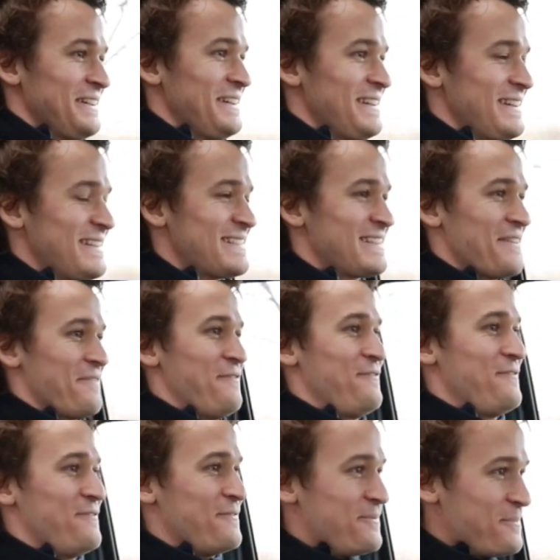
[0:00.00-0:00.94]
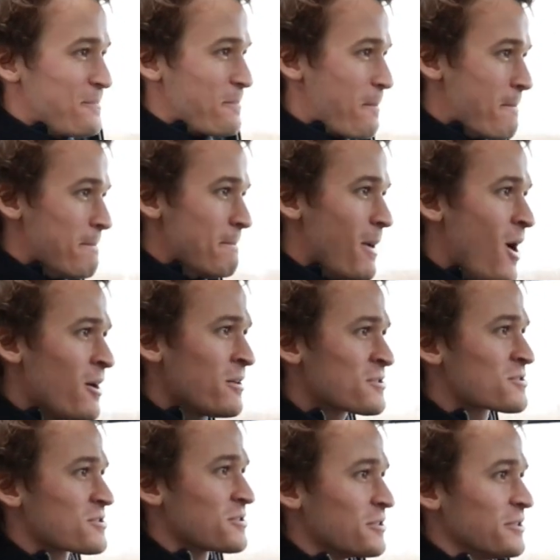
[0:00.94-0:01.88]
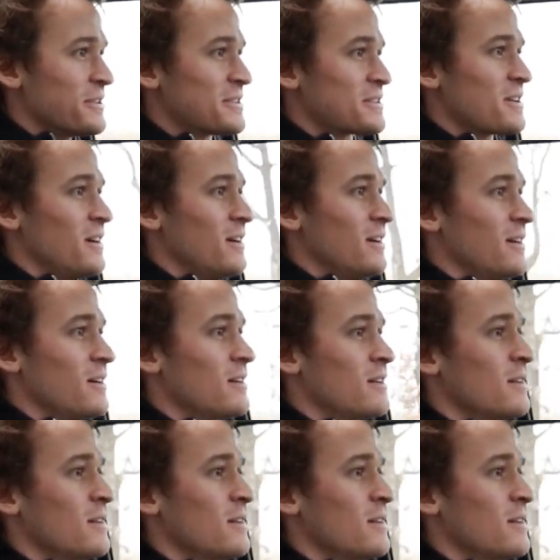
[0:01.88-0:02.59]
It's a monster, this car.